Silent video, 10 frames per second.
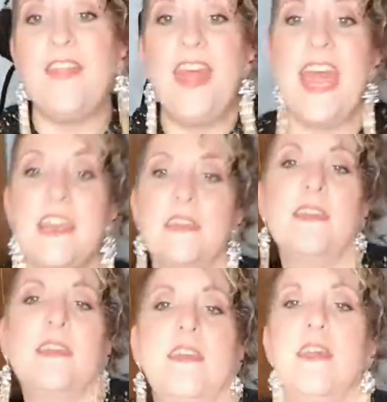and then
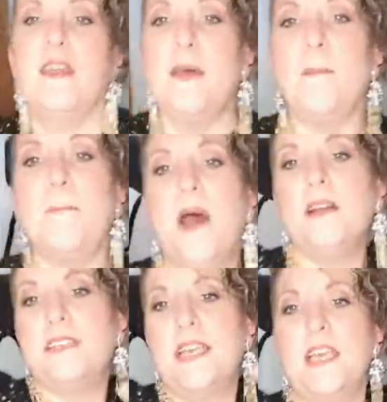
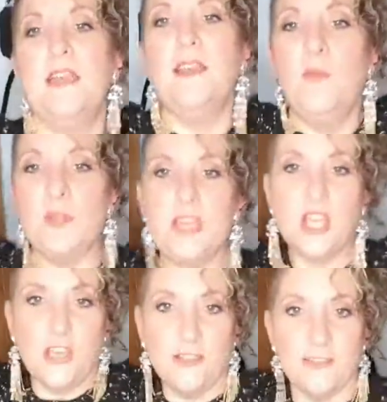partying with the
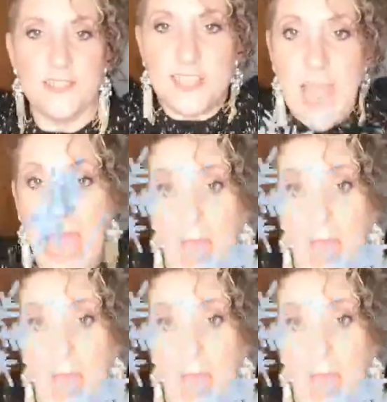girls. Okay then,